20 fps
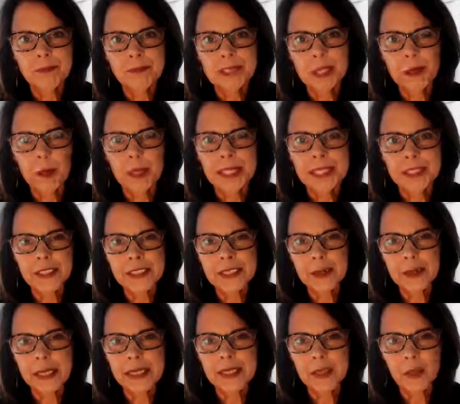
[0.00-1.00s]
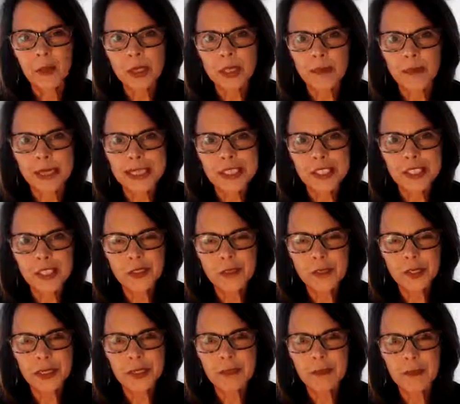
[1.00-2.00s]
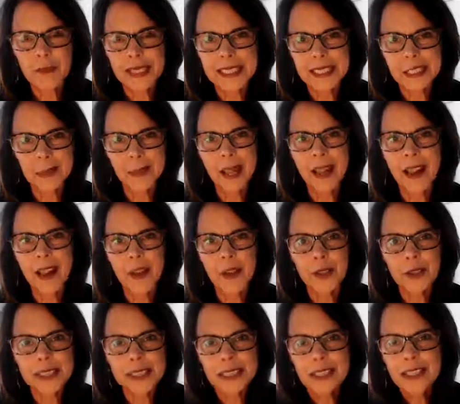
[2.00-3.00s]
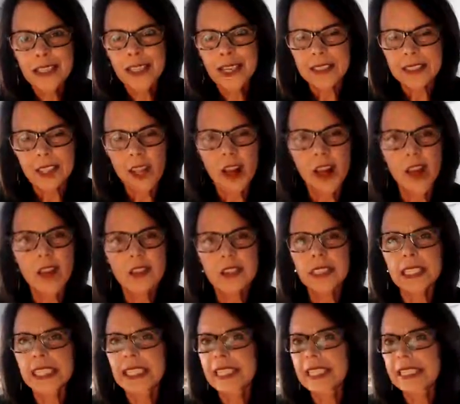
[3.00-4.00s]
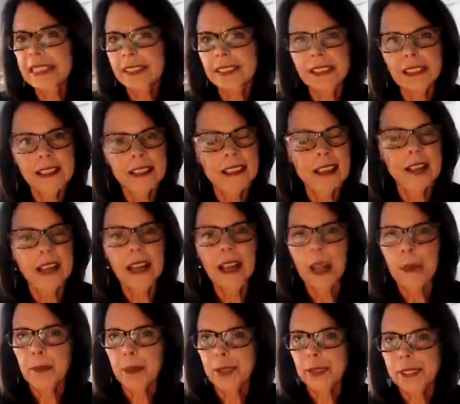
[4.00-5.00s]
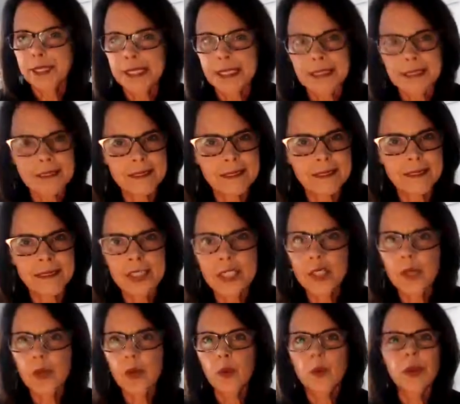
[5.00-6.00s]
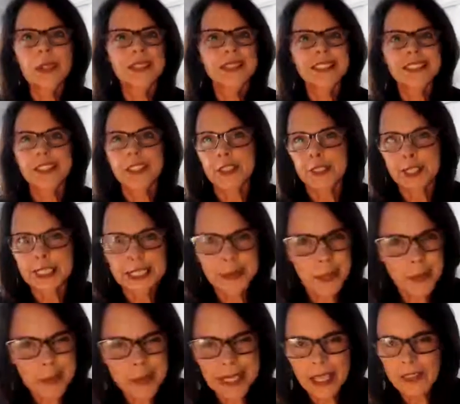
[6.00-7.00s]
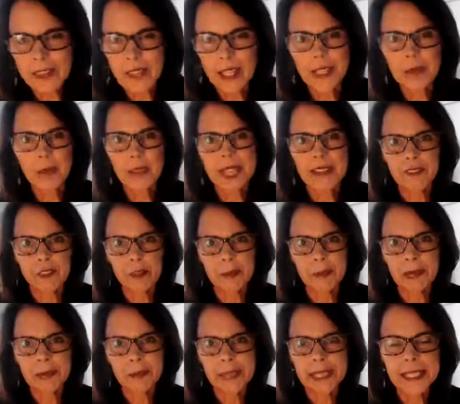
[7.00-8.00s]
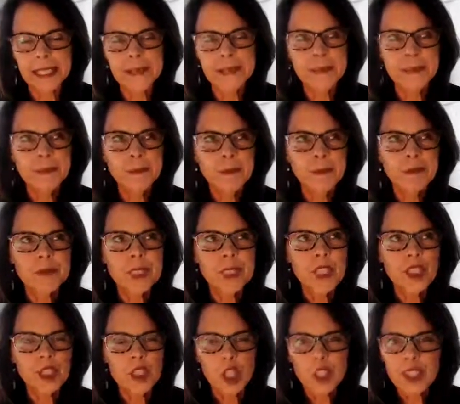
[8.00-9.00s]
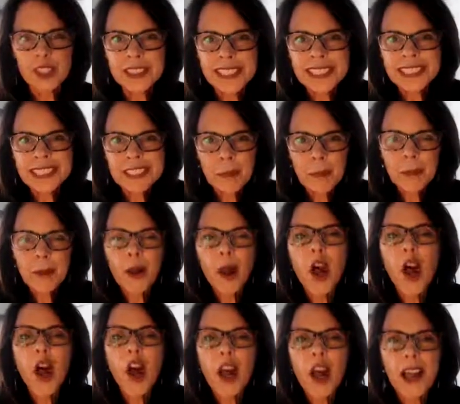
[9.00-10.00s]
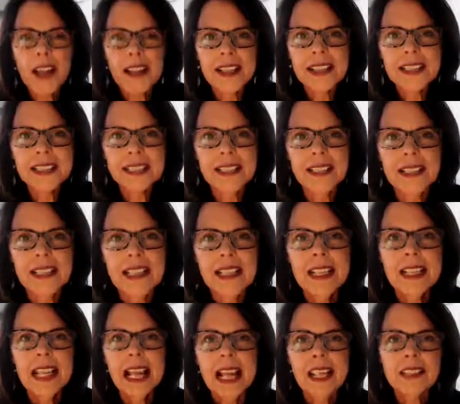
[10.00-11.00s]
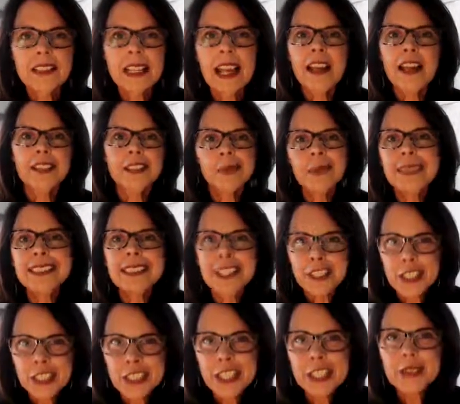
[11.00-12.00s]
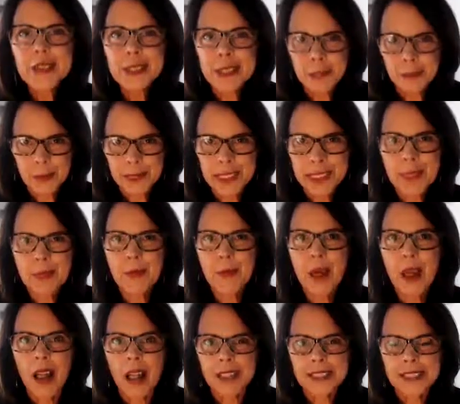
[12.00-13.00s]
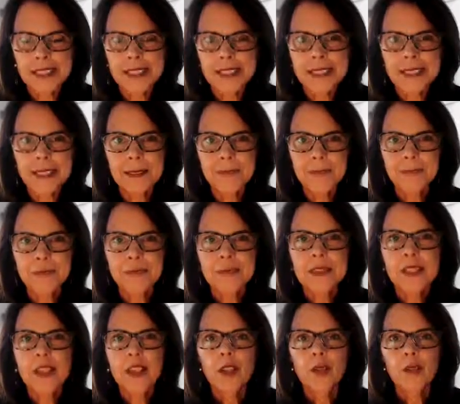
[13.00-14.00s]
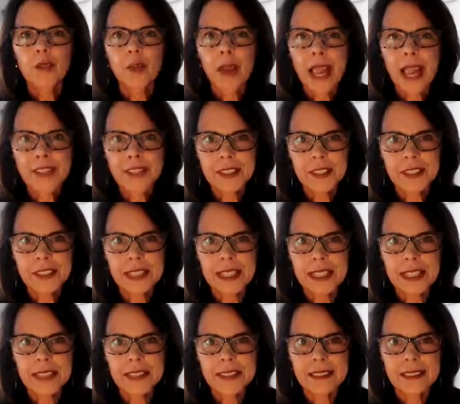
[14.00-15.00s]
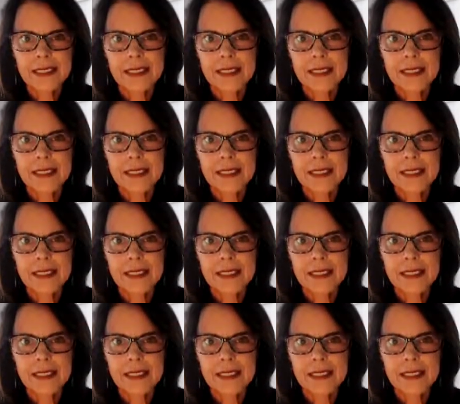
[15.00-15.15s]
whether it's with one of my children, my spouse, a colleague, a person who disagrees with me online, whatever it may be. Learning to pause allows me to choose a response rather than